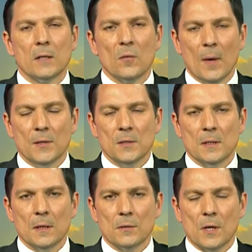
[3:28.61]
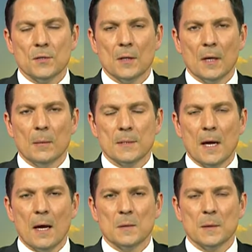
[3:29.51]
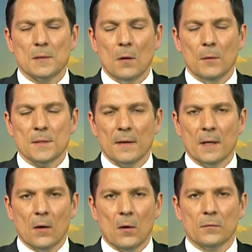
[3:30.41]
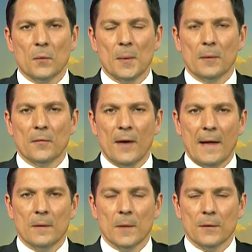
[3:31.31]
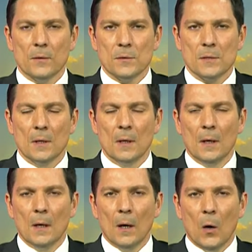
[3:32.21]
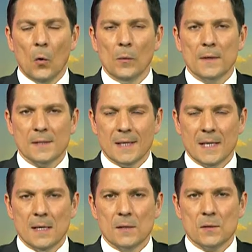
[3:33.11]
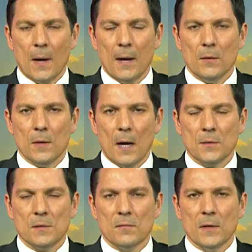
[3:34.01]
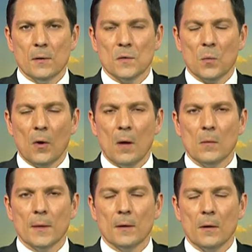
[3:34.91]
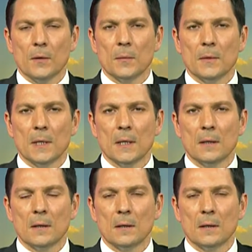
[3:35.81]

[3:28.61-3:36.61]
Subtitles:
You've mentioned here, touched on it a couple of times, but it's always, I think, hard for people to fathom that there's homeless kids. So how severe is the problem here in our community?